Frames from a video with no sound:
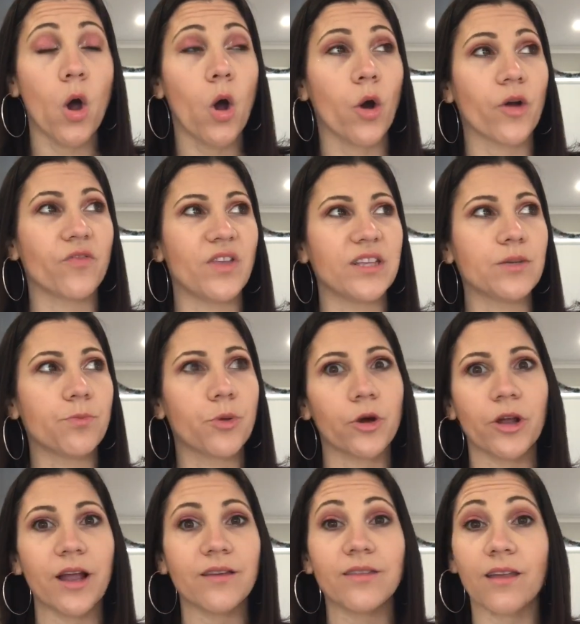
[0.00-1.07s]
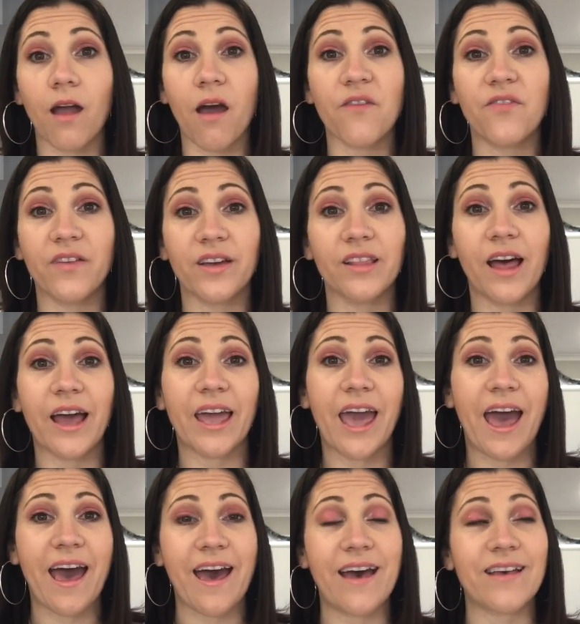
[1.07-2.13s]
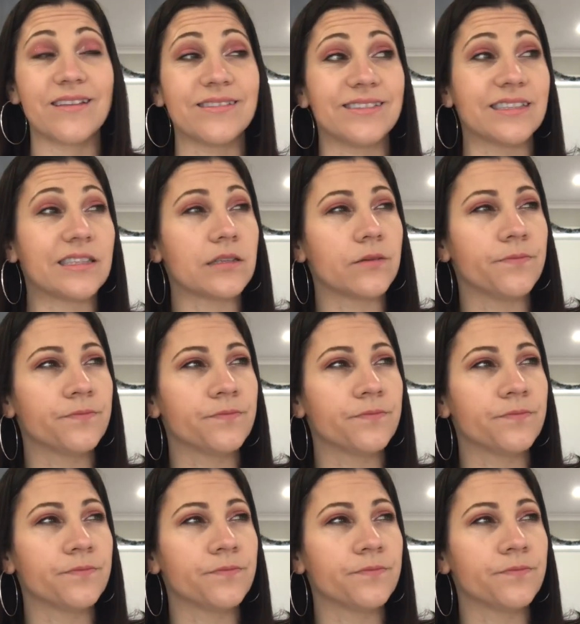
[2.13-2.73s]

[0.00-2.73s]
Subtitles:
or if there's a product that I feel like has